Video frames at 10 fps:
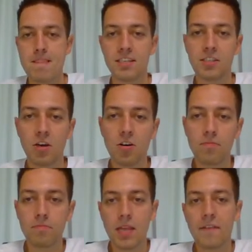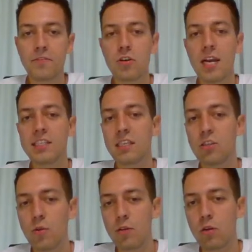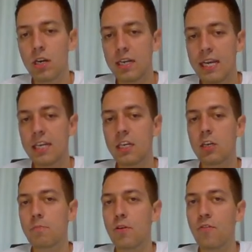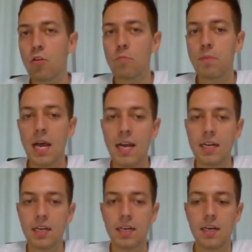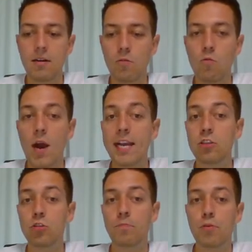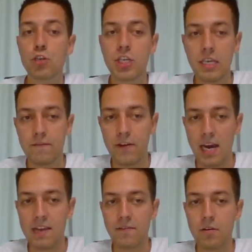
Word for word: So after knight c3, we're again gonna provoke black uh, white to push e5.